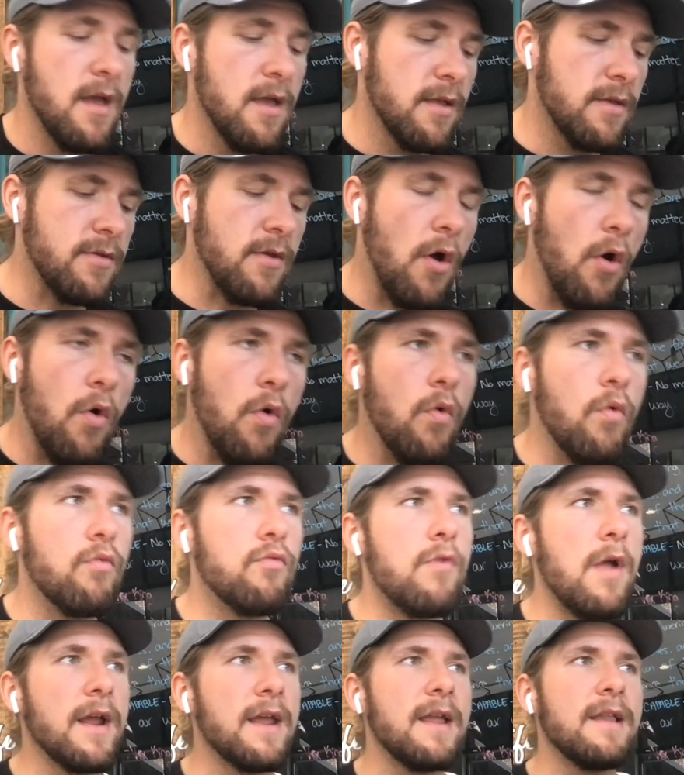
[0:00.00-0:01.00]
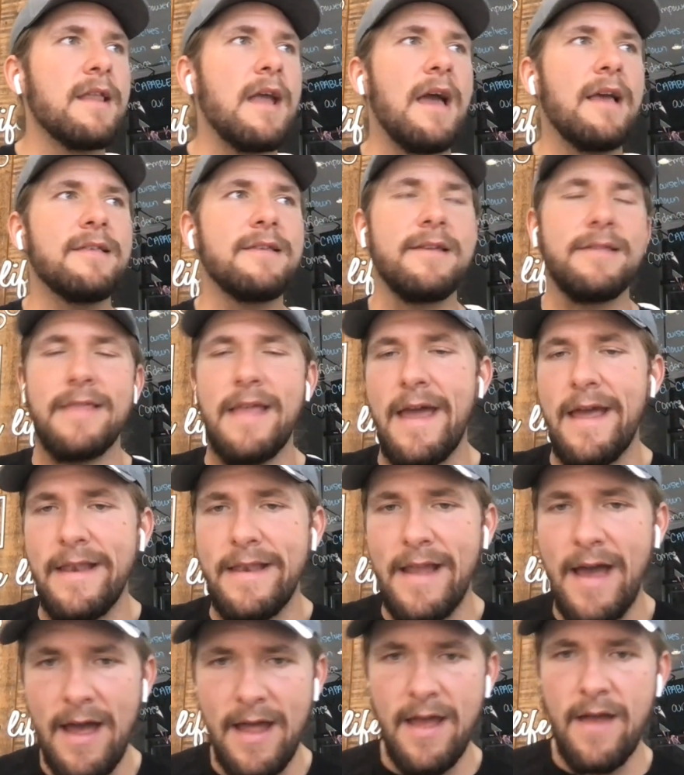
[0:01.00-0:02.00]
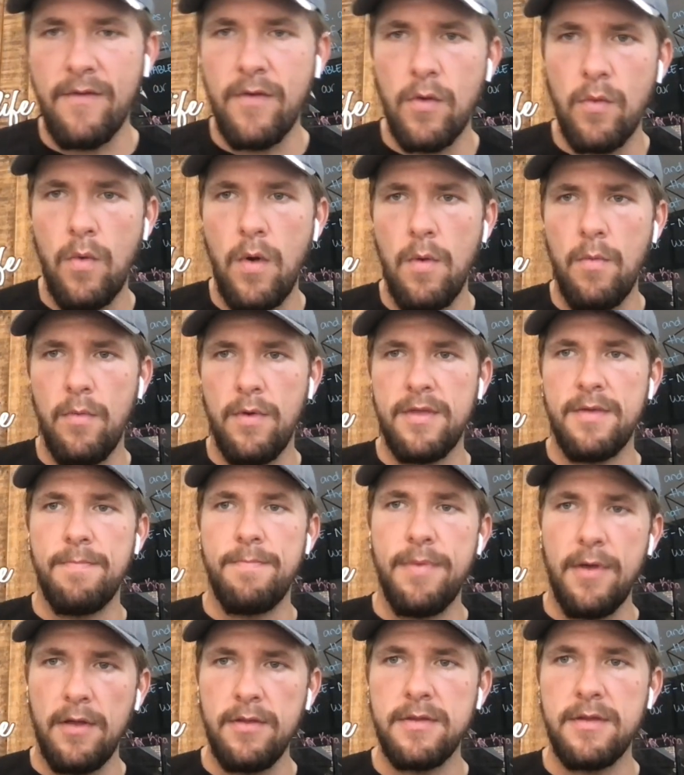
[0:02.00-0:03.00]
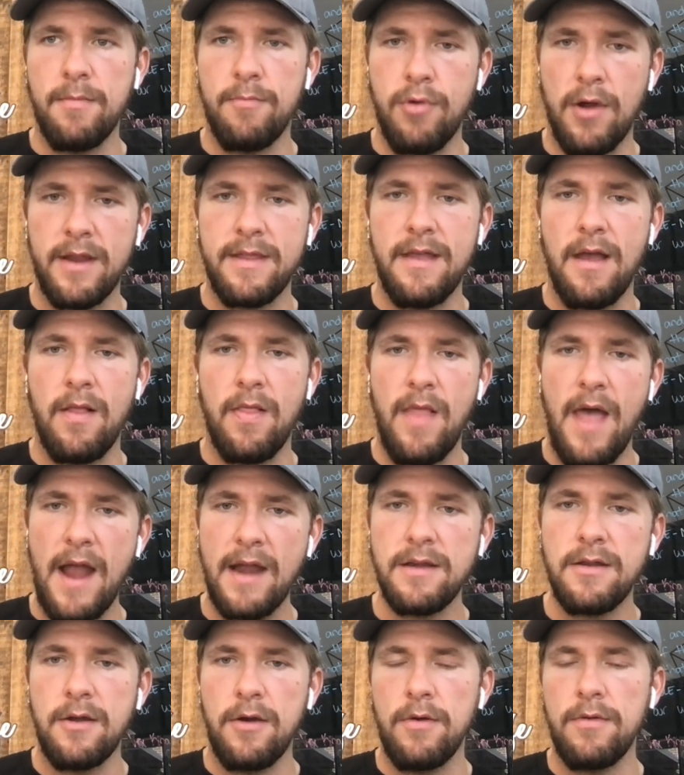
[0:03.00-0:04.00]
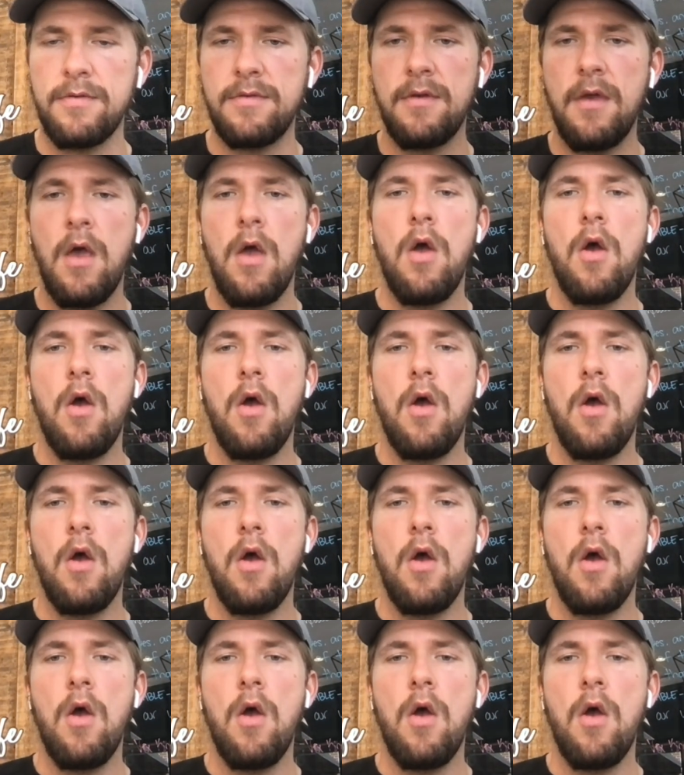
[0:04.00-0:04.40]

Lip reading: So recognizing that not everyone was built to break down lactose,